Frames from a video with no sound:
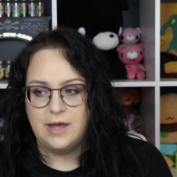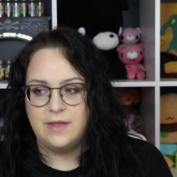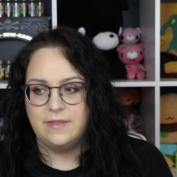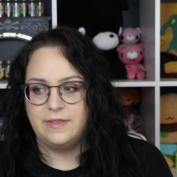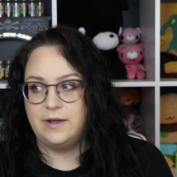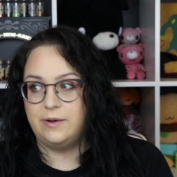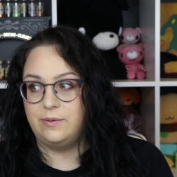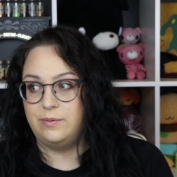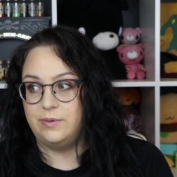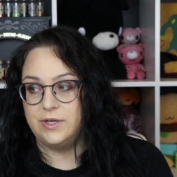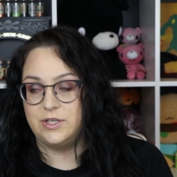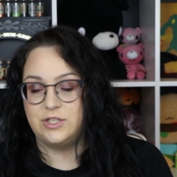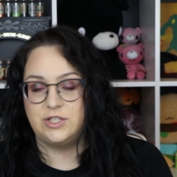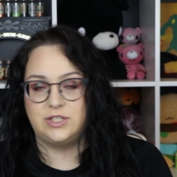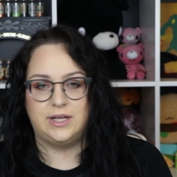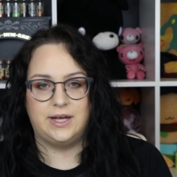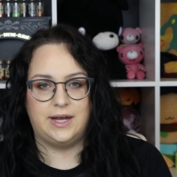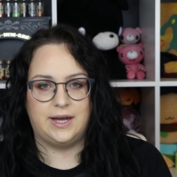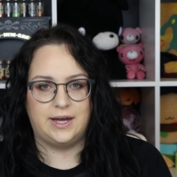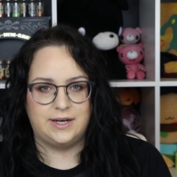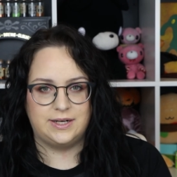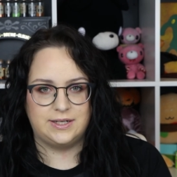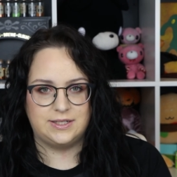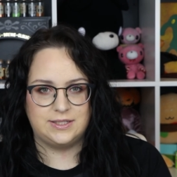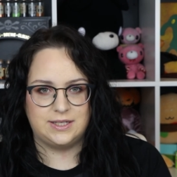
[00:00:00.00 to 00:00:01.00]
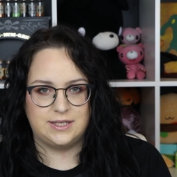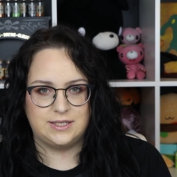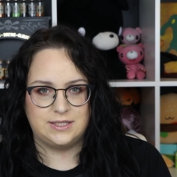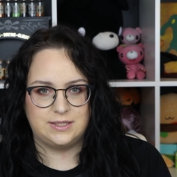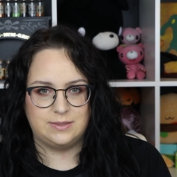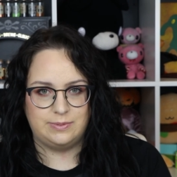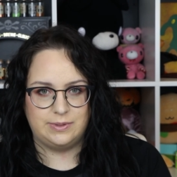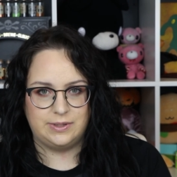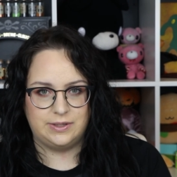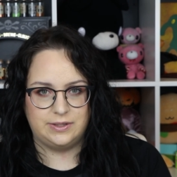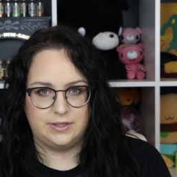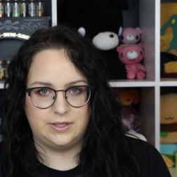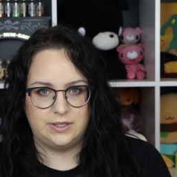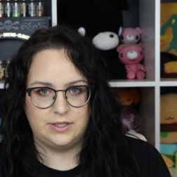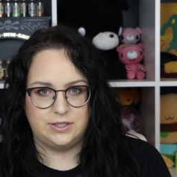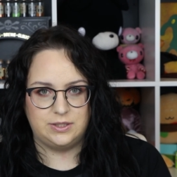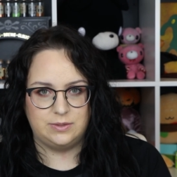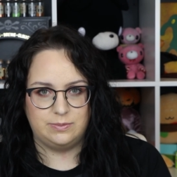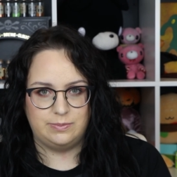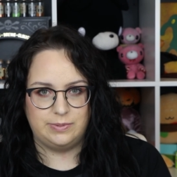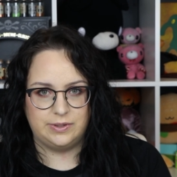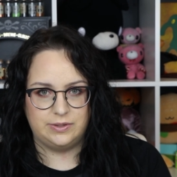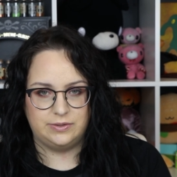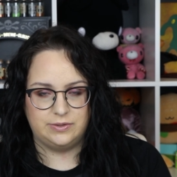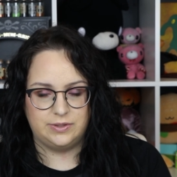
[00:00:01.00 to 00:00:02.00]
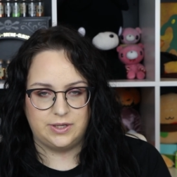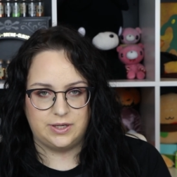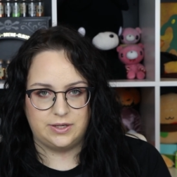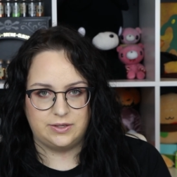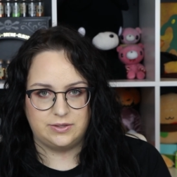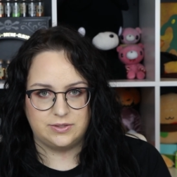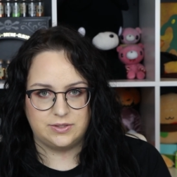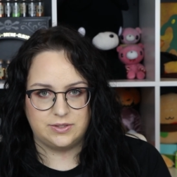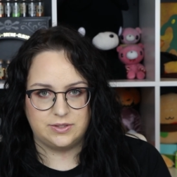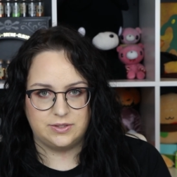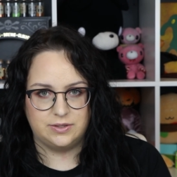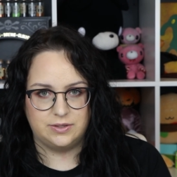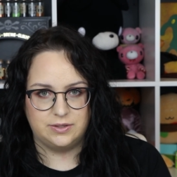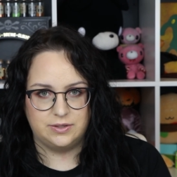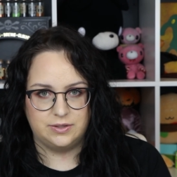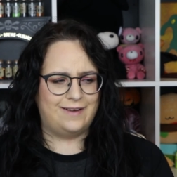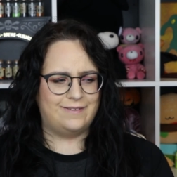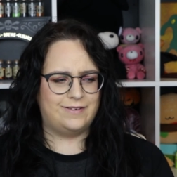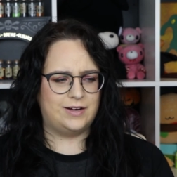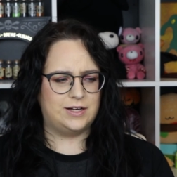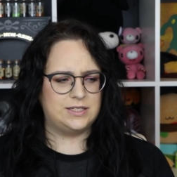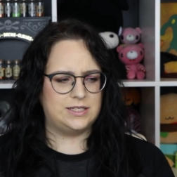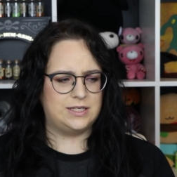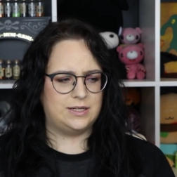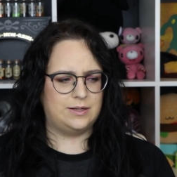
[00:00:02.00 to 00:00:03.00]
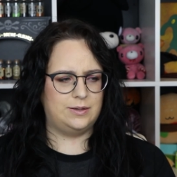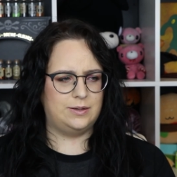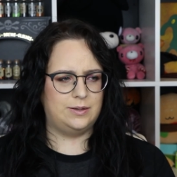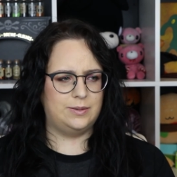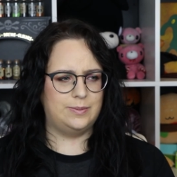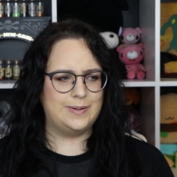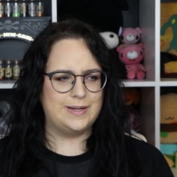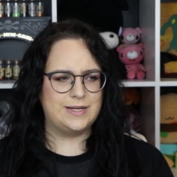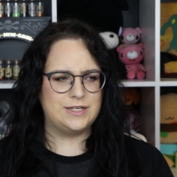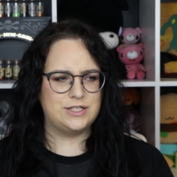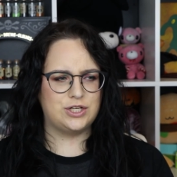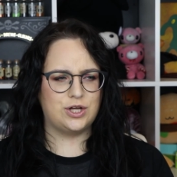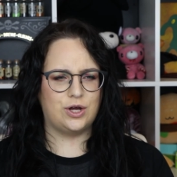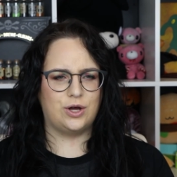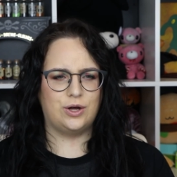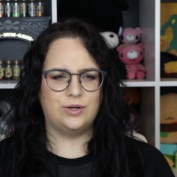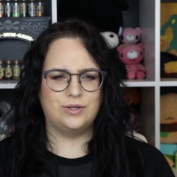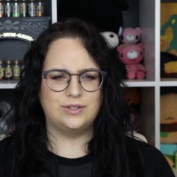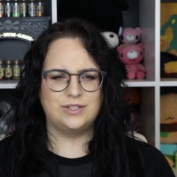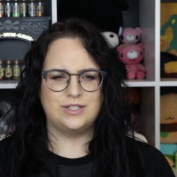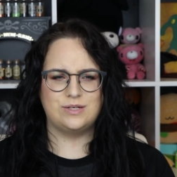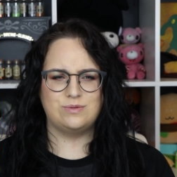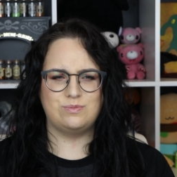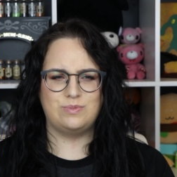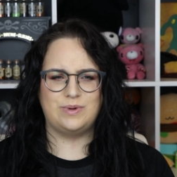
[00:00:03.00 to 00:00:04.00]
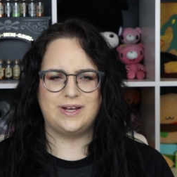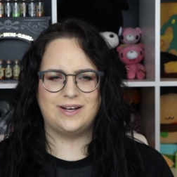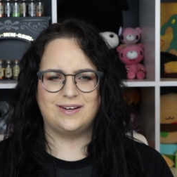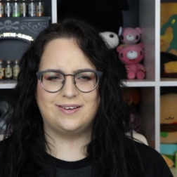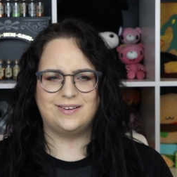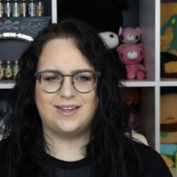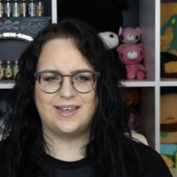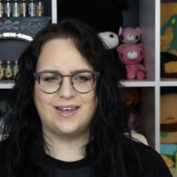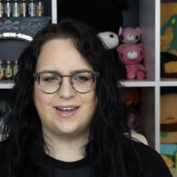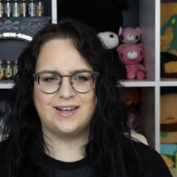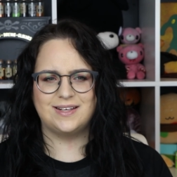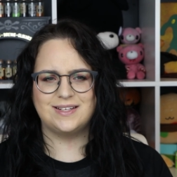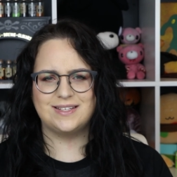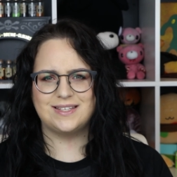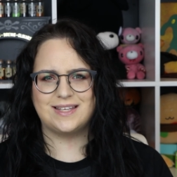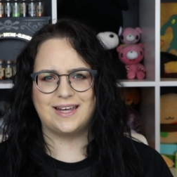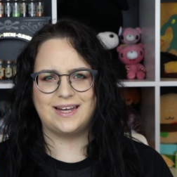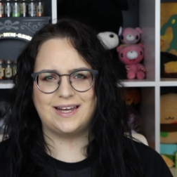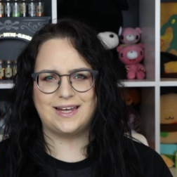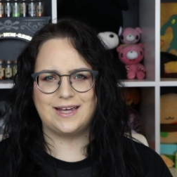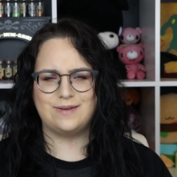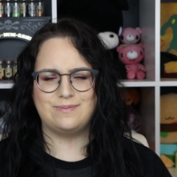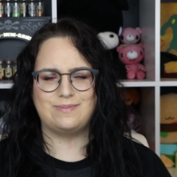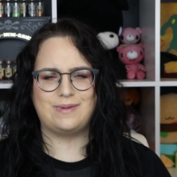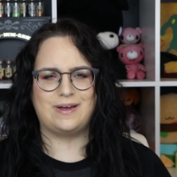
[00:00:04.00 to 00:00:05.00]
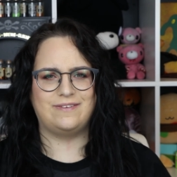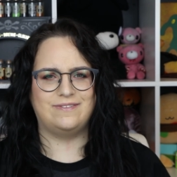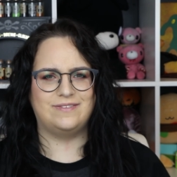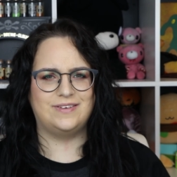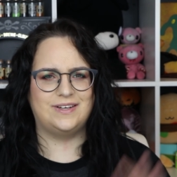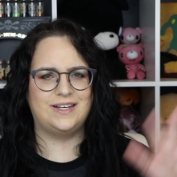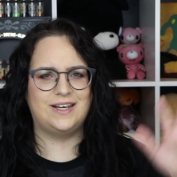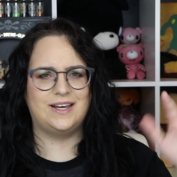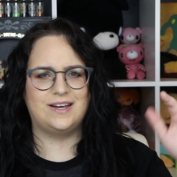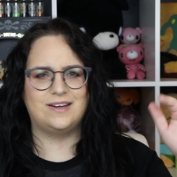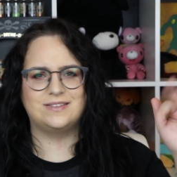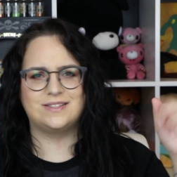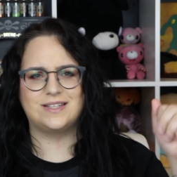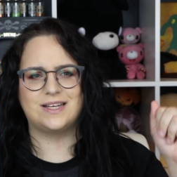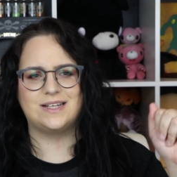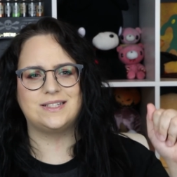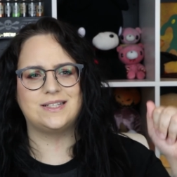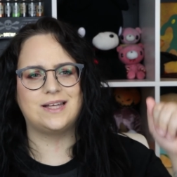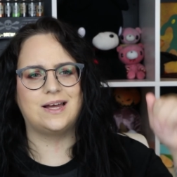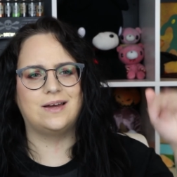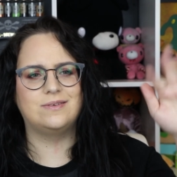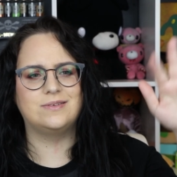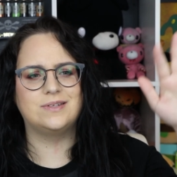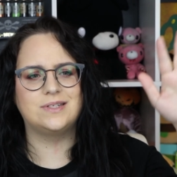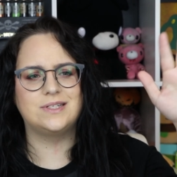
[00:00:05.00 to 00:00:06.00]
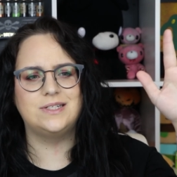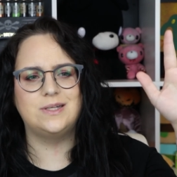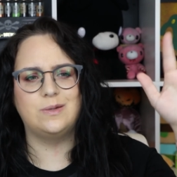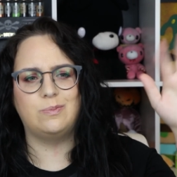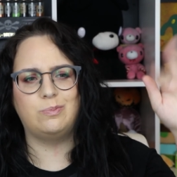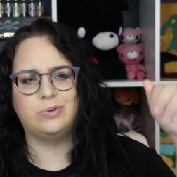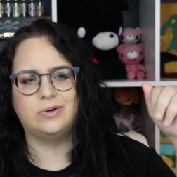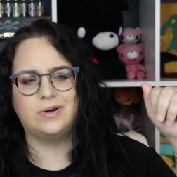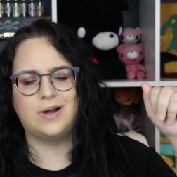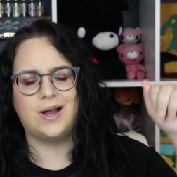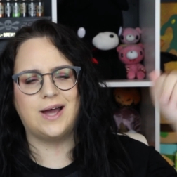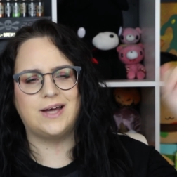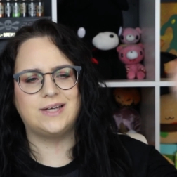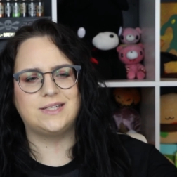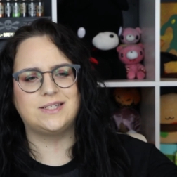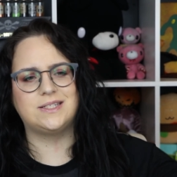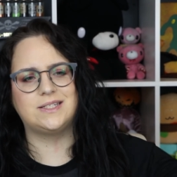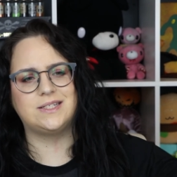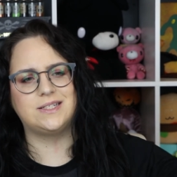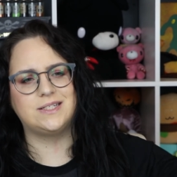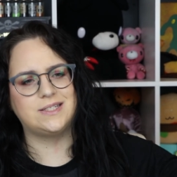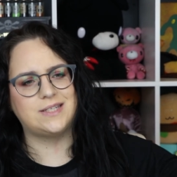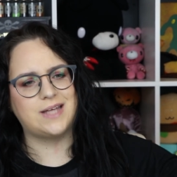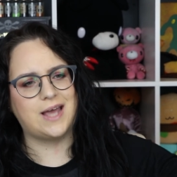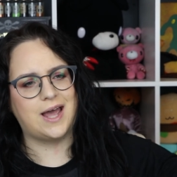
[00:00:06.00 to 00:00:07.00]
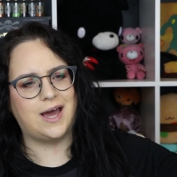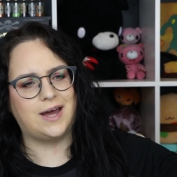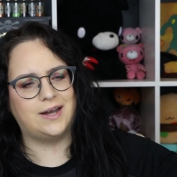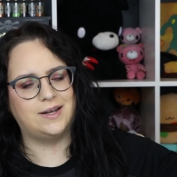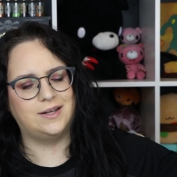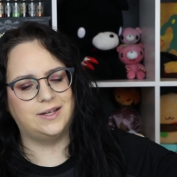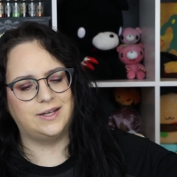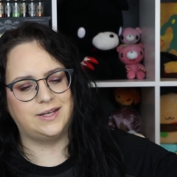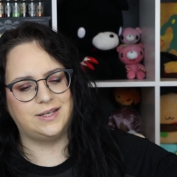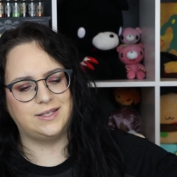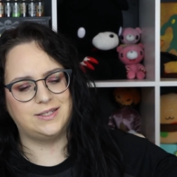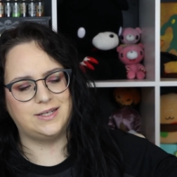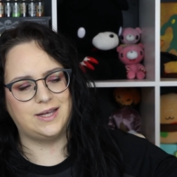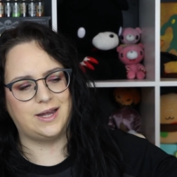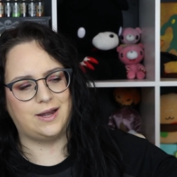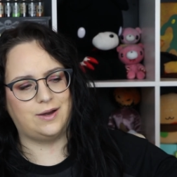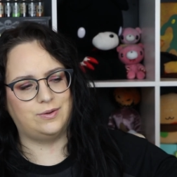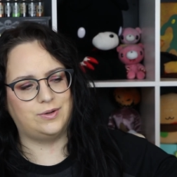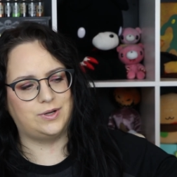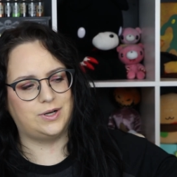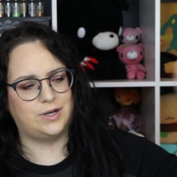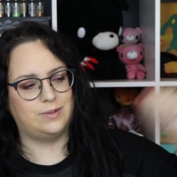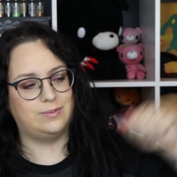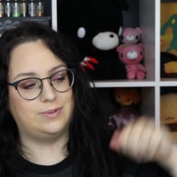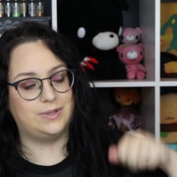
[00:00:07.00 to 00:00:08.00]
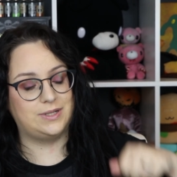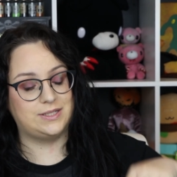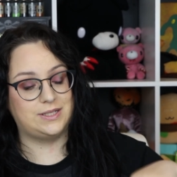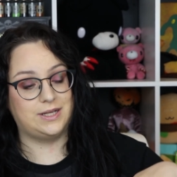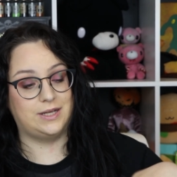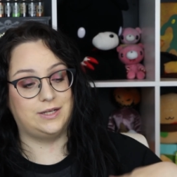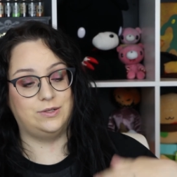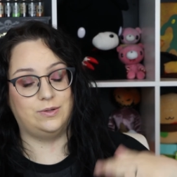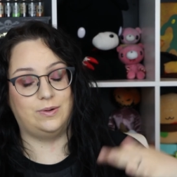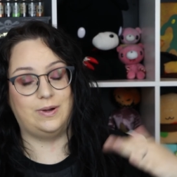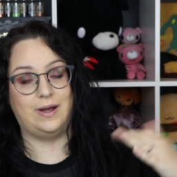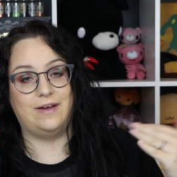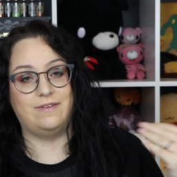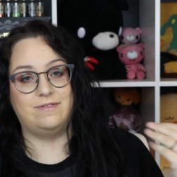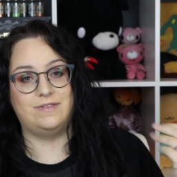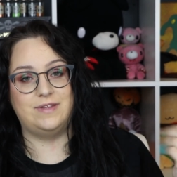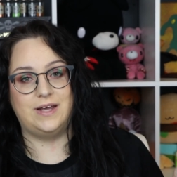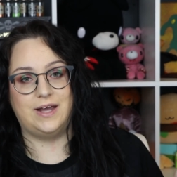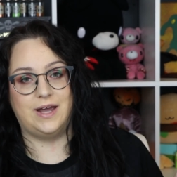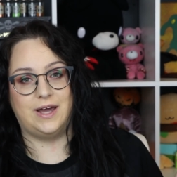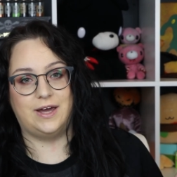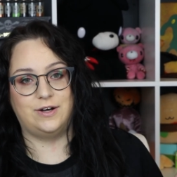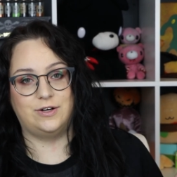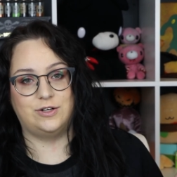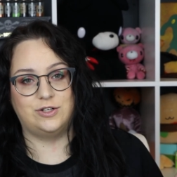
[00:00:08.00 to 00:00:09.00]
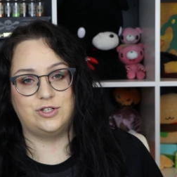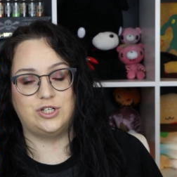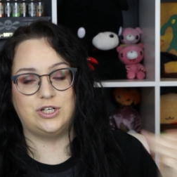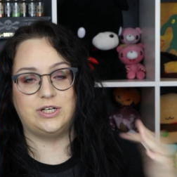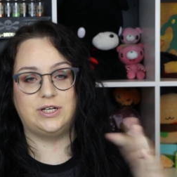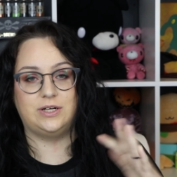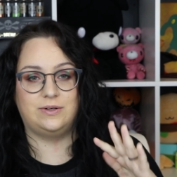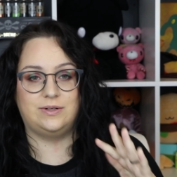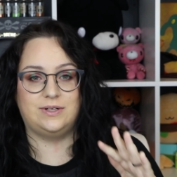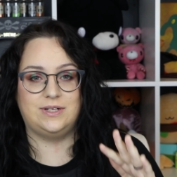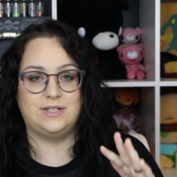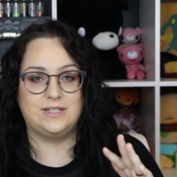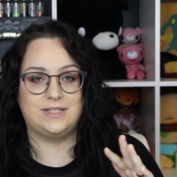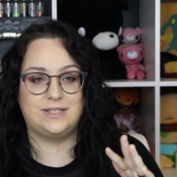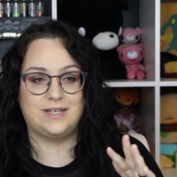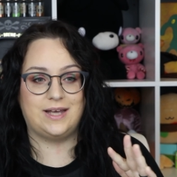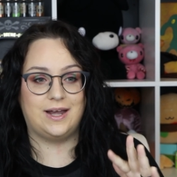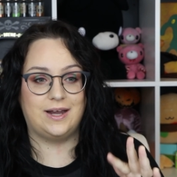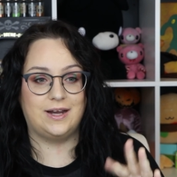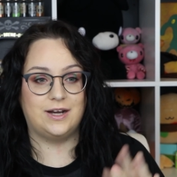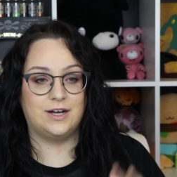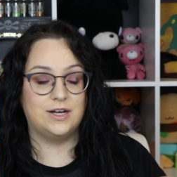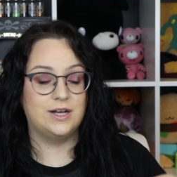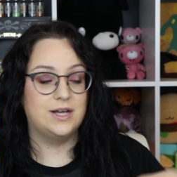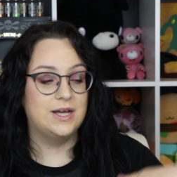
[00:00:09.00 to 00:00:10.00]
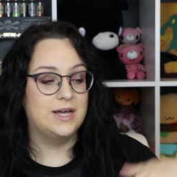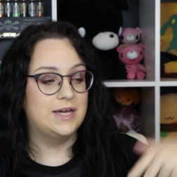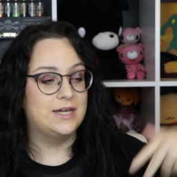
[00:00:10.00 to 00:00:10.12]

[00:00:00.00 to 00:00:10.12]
They wish they had accessibility to buildings. I've also been told some weird things, like in my videos I sound depressed, sad, like a downer, because I don't have the energy or desire